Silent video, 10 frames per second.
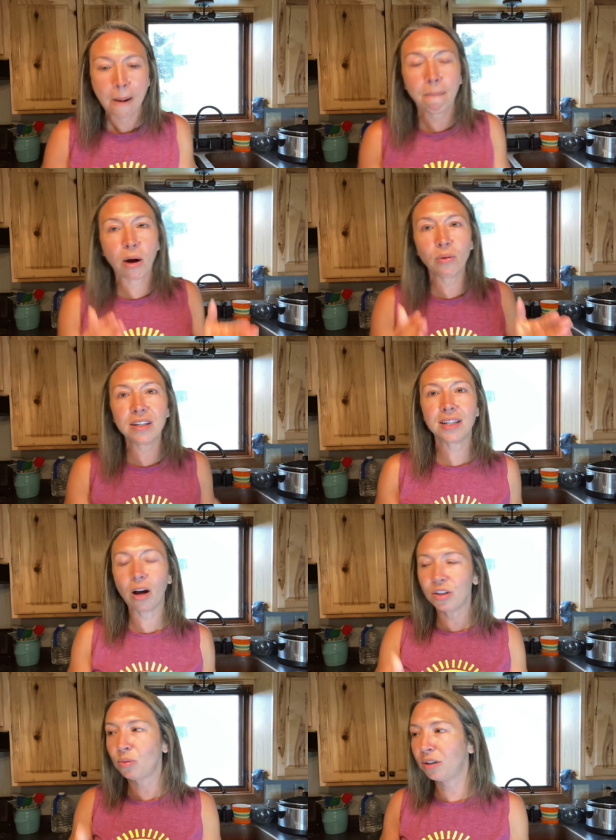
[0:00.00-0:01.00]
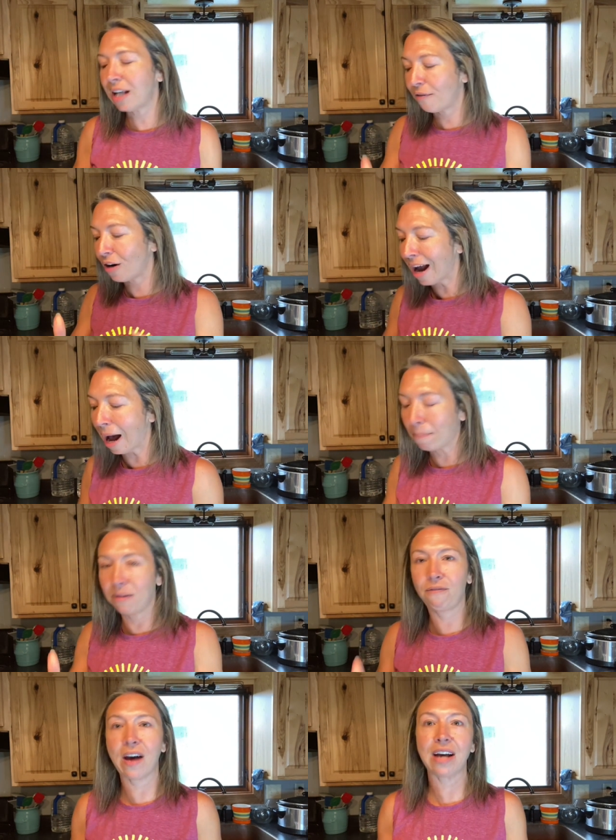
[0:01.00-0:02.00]
But results will never
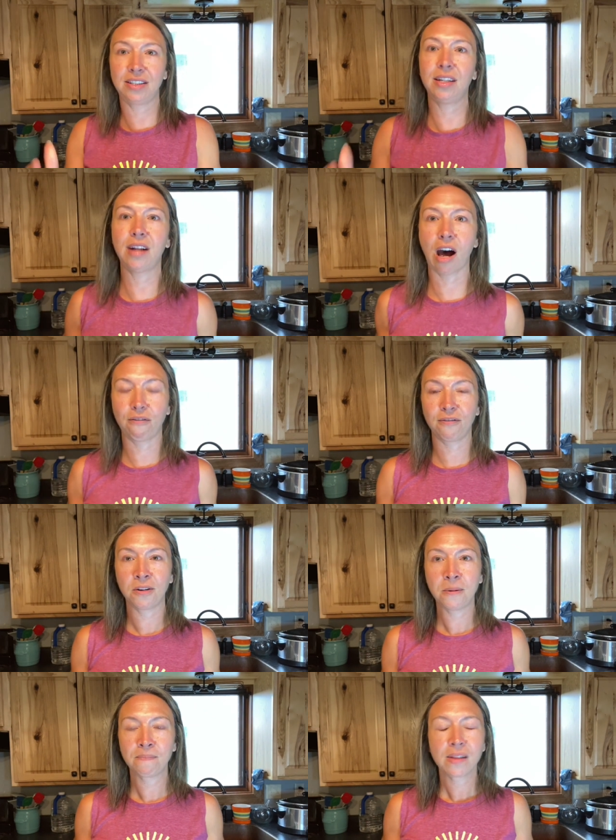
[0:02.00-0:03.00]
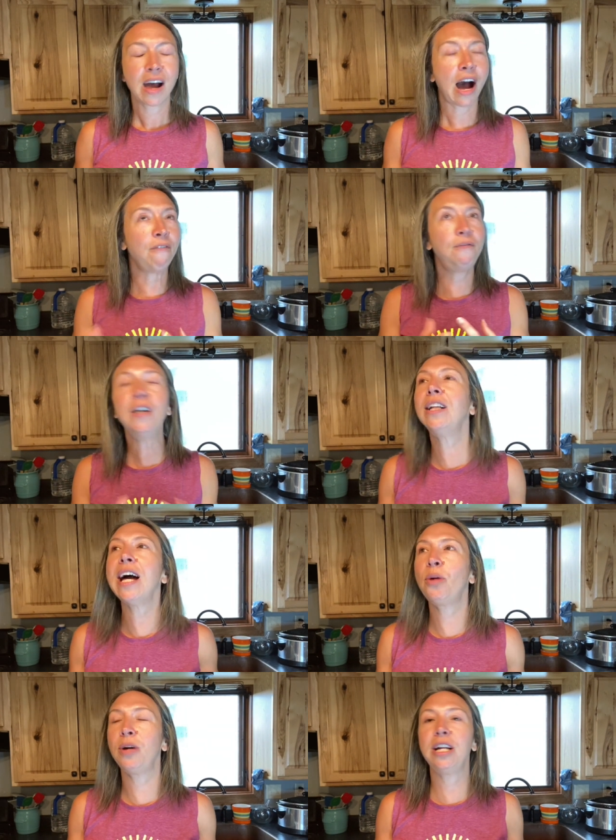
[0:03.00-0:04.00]
happen fast enough. I feel
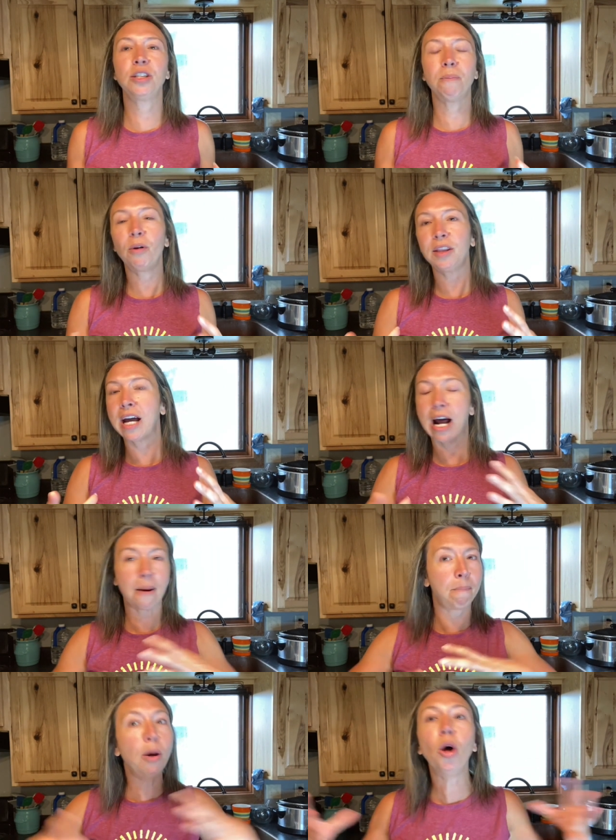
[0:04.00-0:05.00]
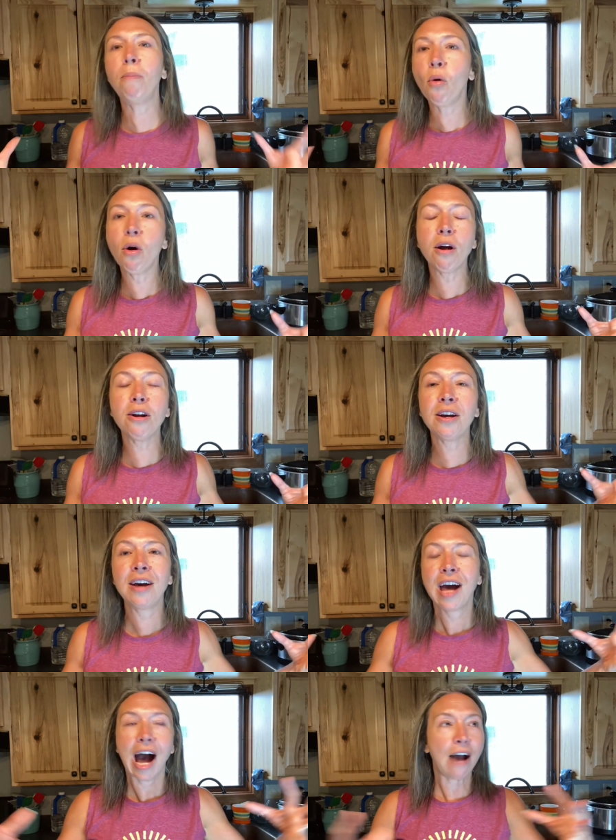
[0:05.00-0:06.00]
like we need to put that on a billboard.
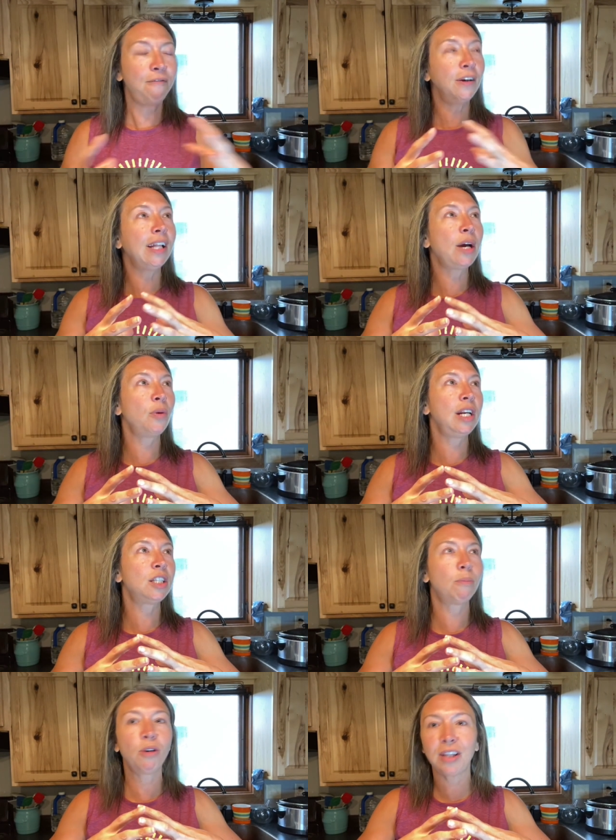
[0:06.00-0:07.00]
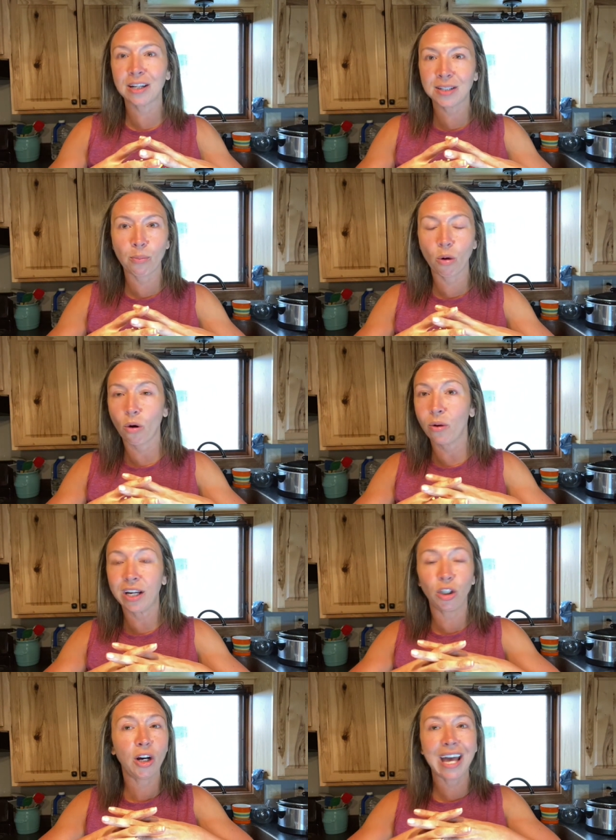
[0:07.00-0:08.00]
I feel like we need to put that somewhere where we
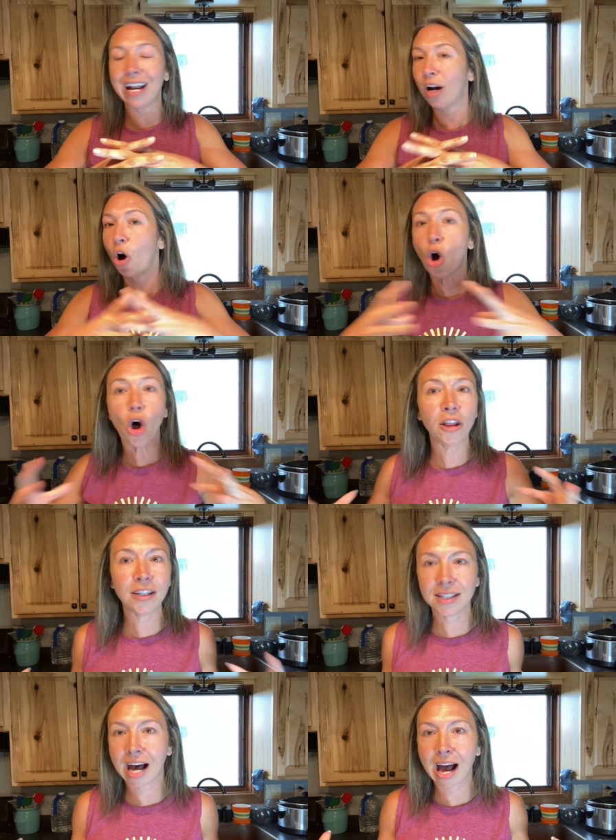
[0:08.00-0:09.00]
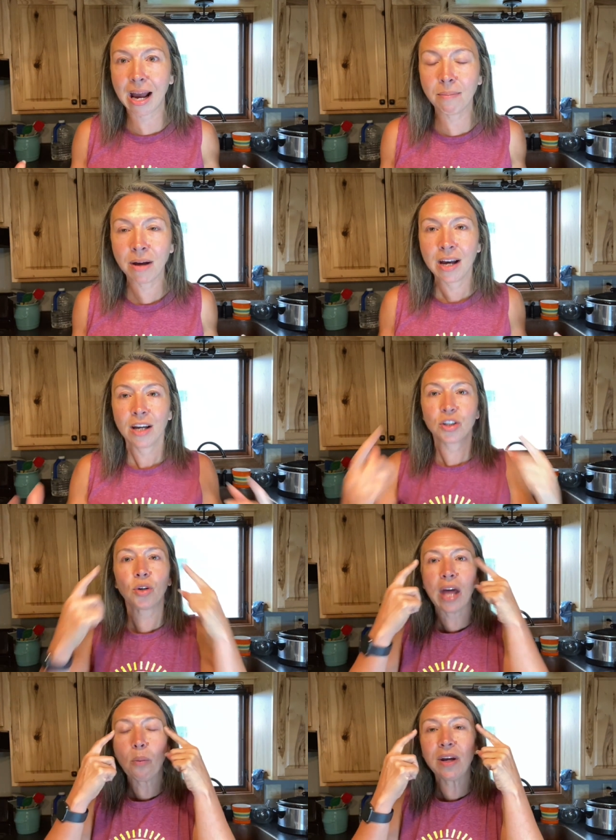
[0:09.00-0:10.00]
can look at it all the time
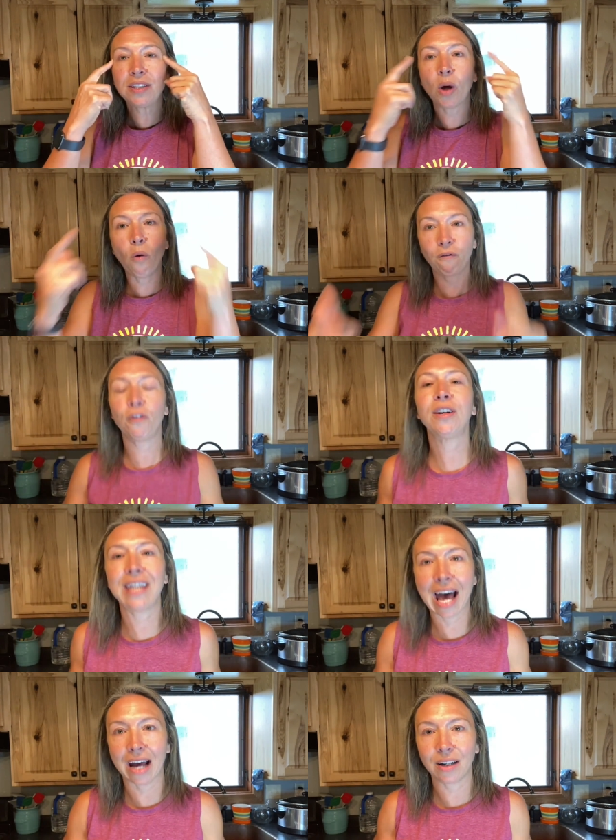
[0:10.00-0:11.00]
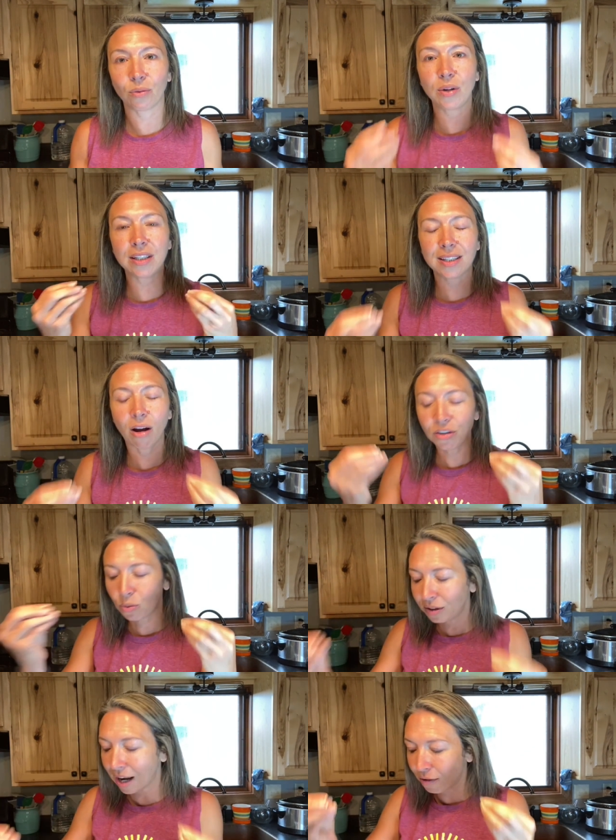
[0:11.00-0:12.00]
so that we don't forget. Results
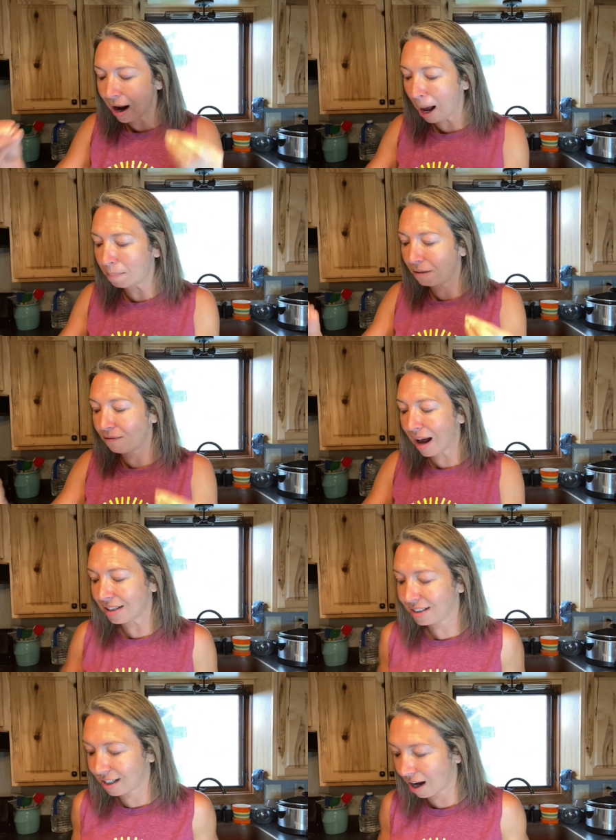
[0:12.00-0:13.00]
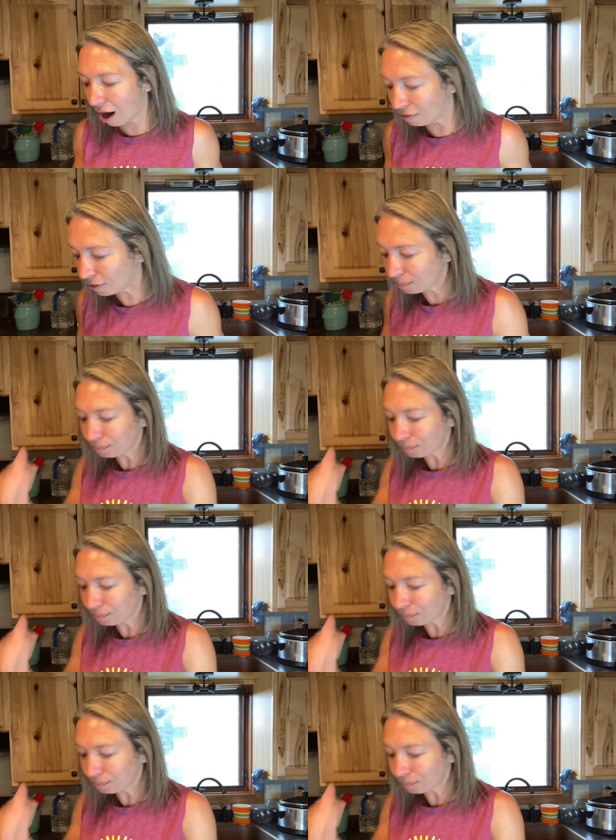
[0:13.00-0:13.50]
will never happen fast enough.